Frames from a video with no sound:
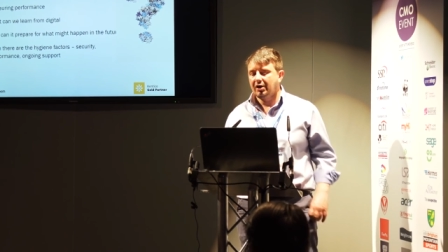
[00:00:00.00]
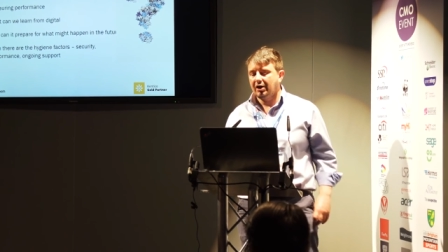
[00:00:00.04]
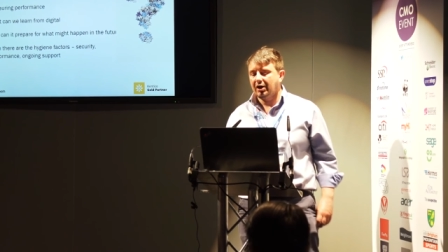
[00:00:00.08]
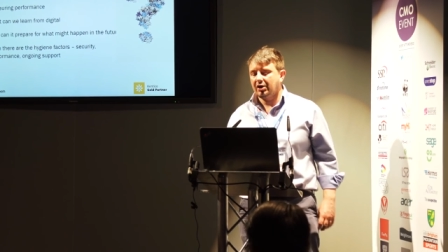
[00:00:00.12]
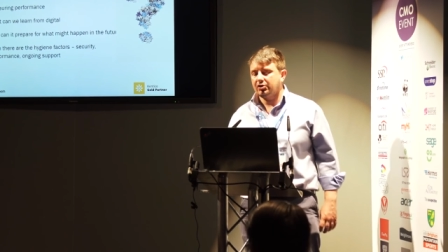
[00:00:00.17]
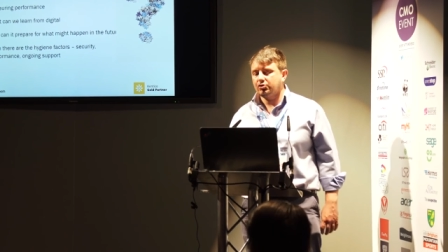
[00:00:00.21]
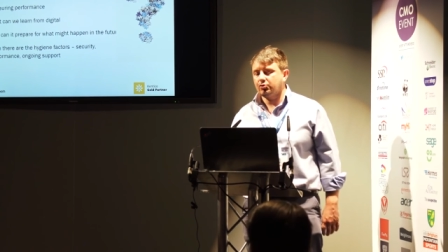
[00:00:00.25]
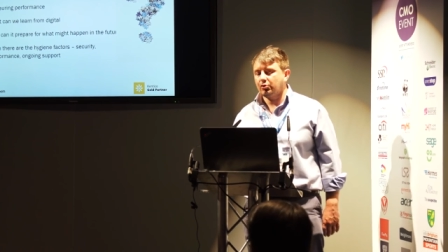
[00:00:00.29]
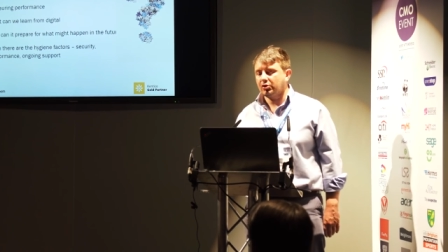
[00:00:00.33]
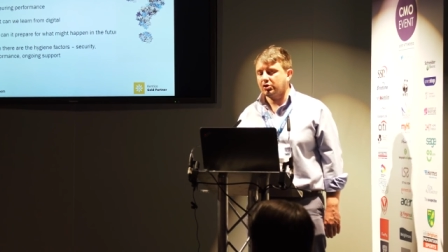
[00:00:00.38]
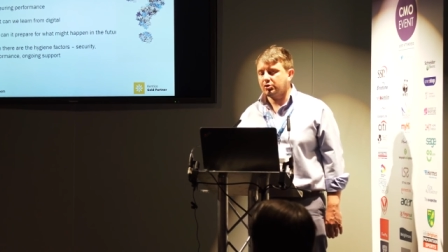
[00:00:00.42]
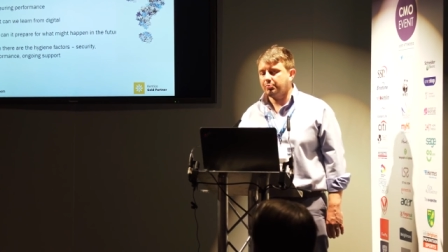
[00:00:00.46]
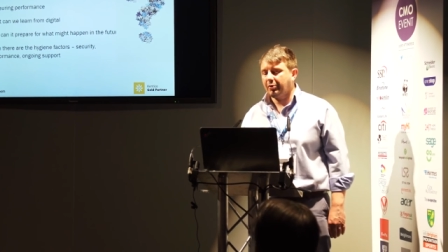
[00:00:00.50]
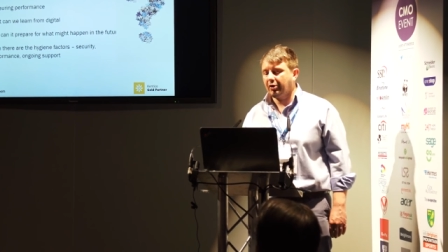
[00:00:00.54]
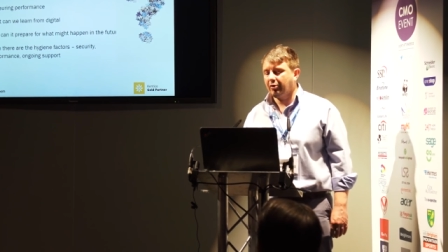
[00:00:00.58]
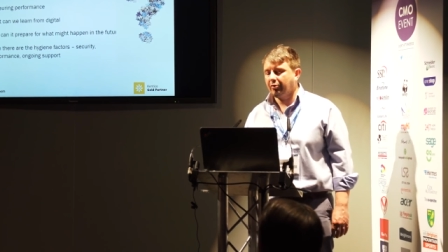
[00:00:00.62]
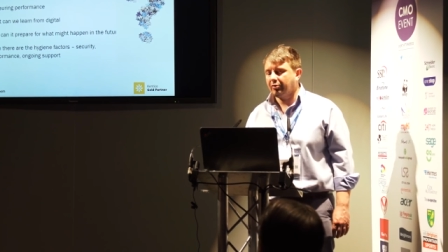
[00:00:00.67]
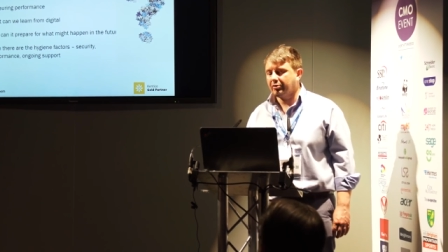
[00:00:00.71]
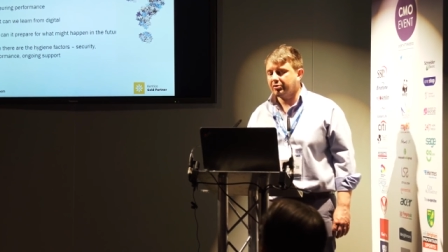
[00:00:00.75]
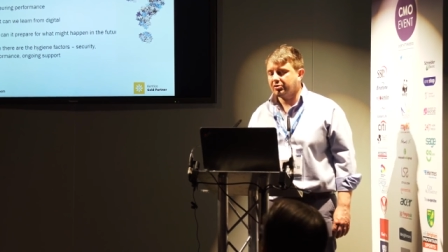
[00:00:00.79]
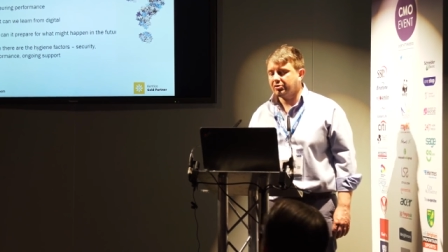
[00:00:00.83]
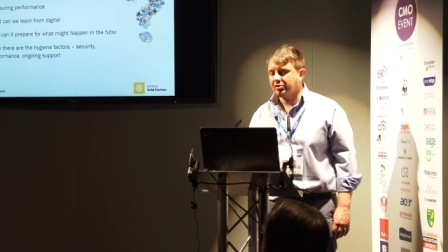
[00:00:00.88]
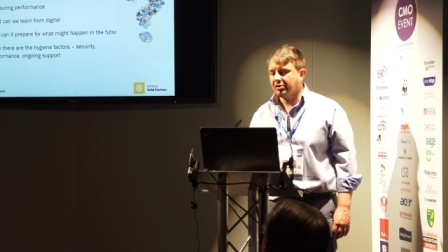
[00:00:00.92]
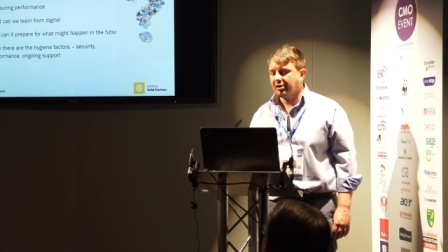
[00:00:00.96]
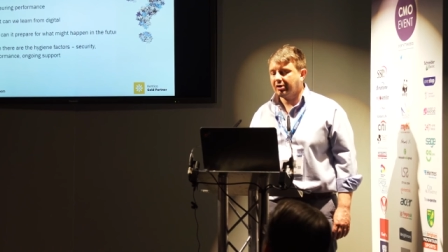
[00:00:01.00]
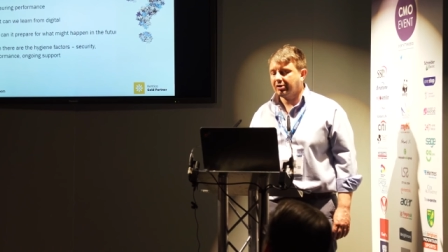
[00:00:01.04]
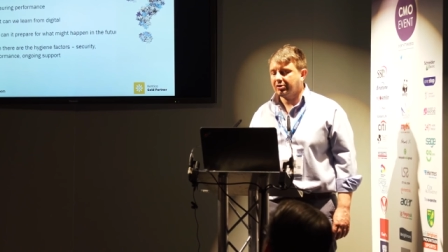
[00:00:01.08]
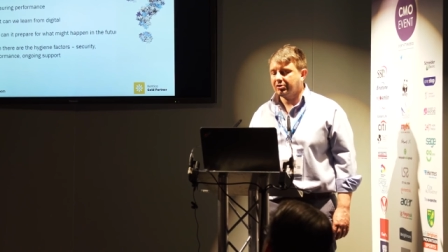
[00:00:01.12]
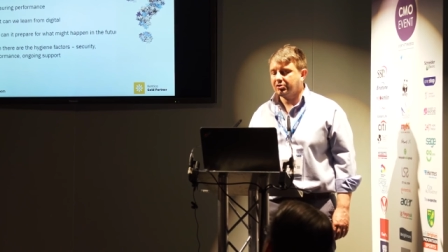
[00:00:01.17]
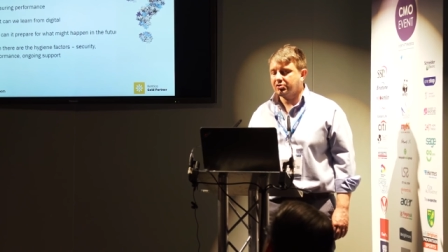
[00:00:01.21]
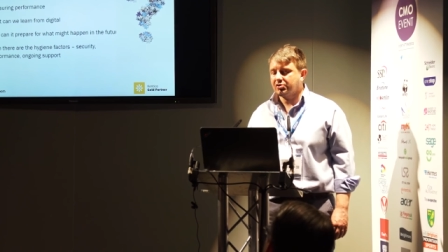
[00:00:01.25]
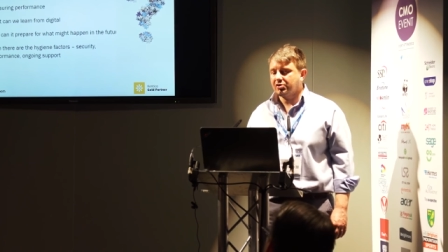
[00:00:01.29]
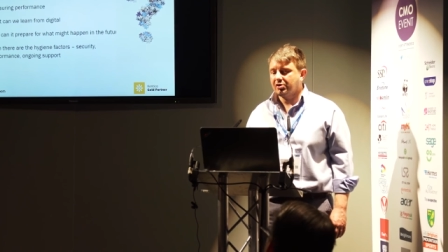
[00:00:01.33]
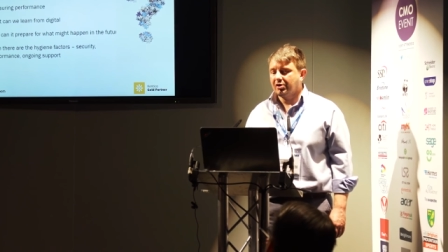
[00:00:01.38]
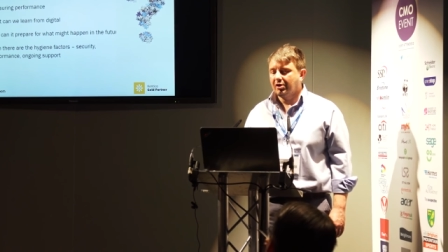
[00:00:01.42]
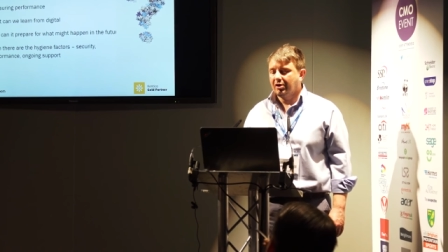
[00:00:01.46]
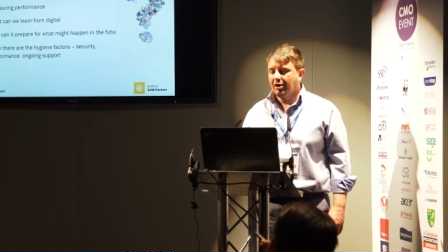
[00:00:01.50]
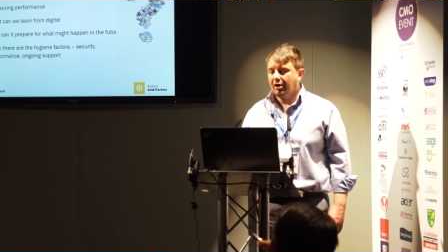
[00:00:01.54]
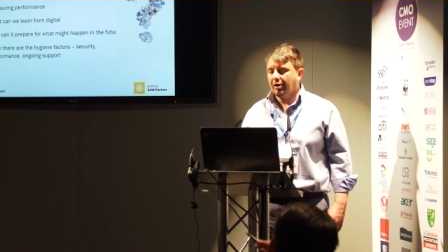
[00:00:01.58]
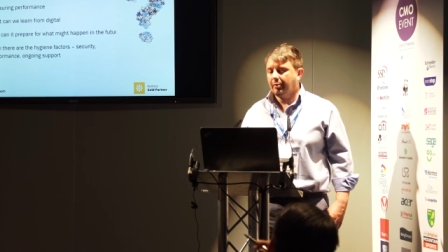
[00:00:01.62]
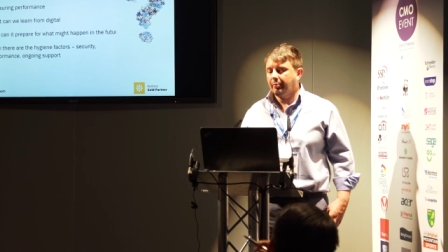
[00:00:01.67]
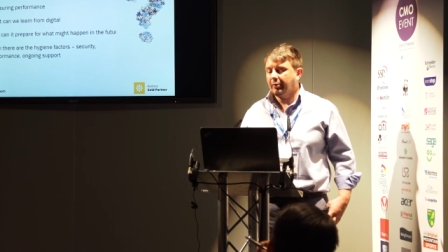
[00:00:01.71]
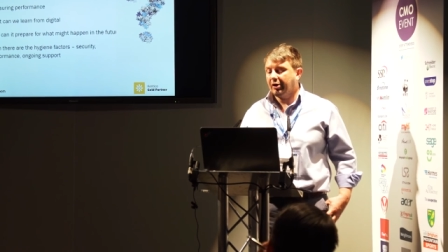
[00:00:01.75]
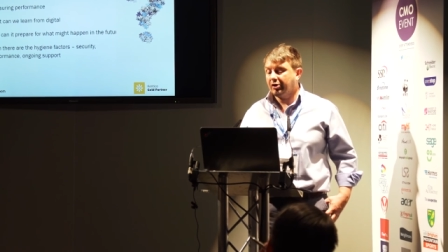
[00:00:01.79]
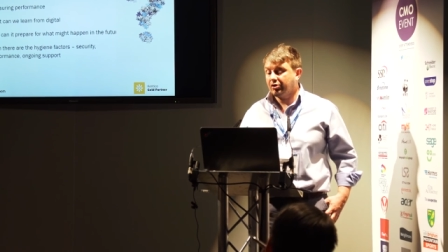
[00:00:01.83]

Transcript: and to experience things um,